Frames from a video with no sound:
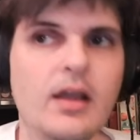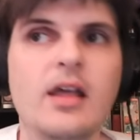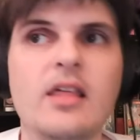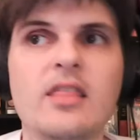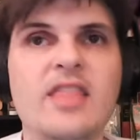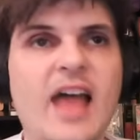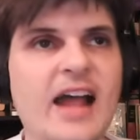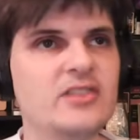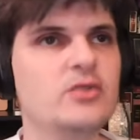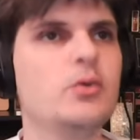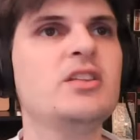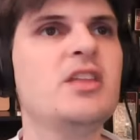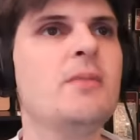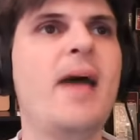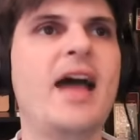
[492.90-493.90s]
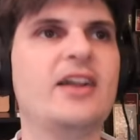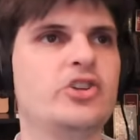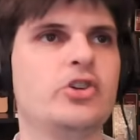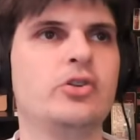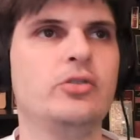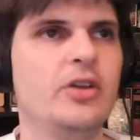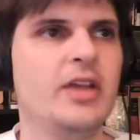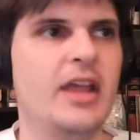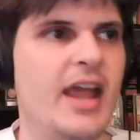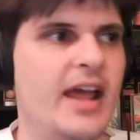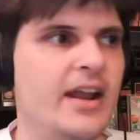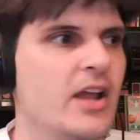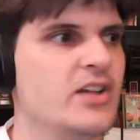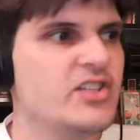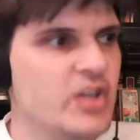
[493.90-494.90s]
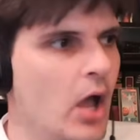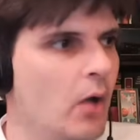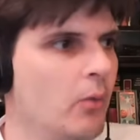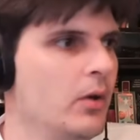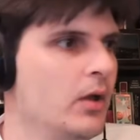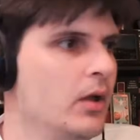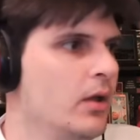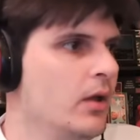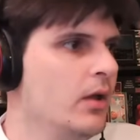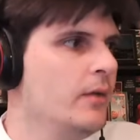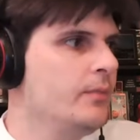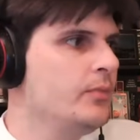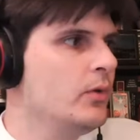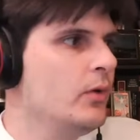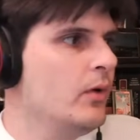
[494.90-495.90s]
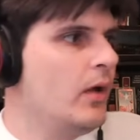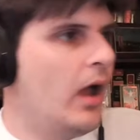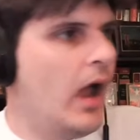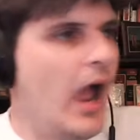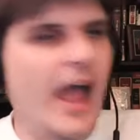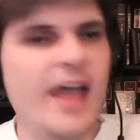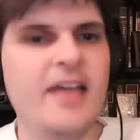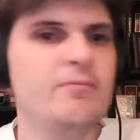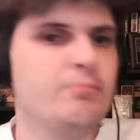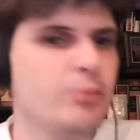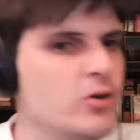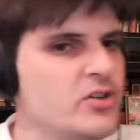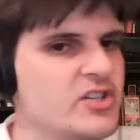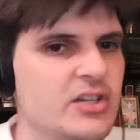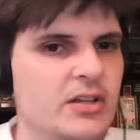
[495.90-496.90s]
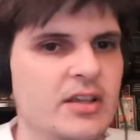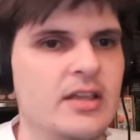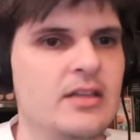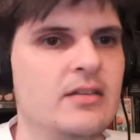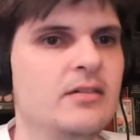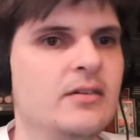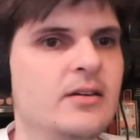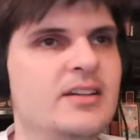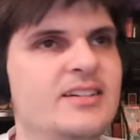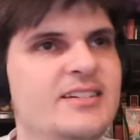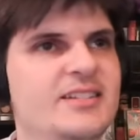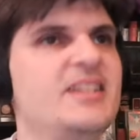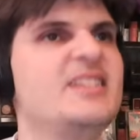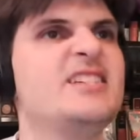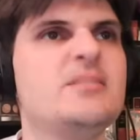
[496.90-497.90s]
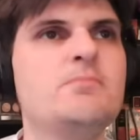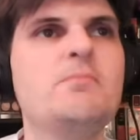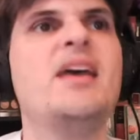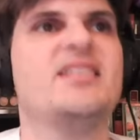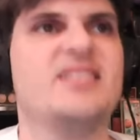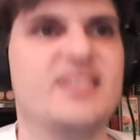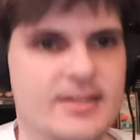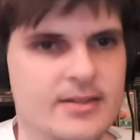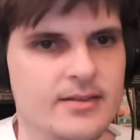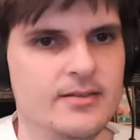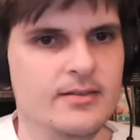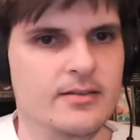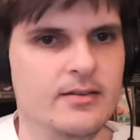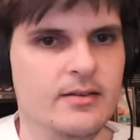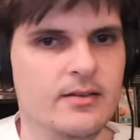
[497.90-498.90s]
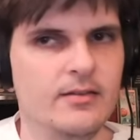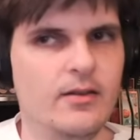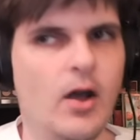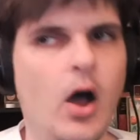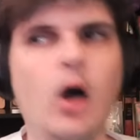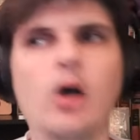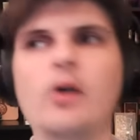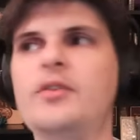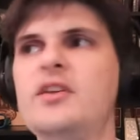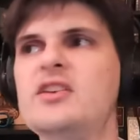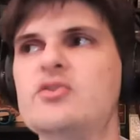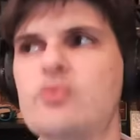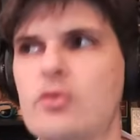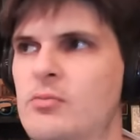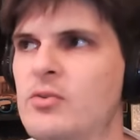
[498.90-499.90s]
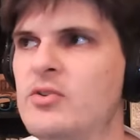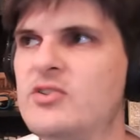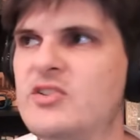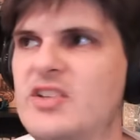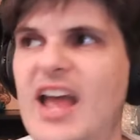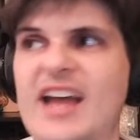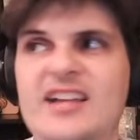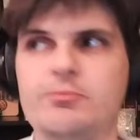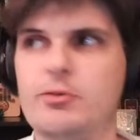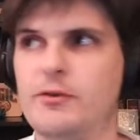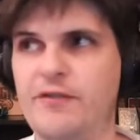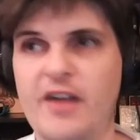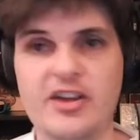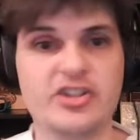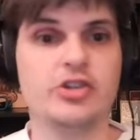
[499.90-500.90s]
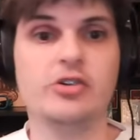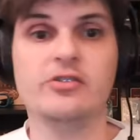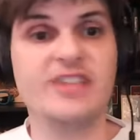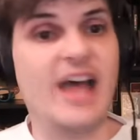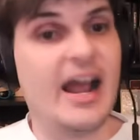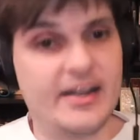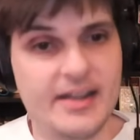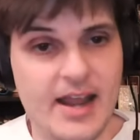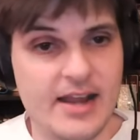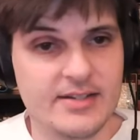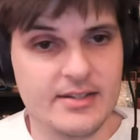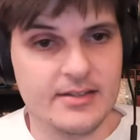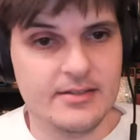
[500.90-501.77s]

That's what the Magic are looking at. And so I've personally dismissed all these rumors as professional dot connecting.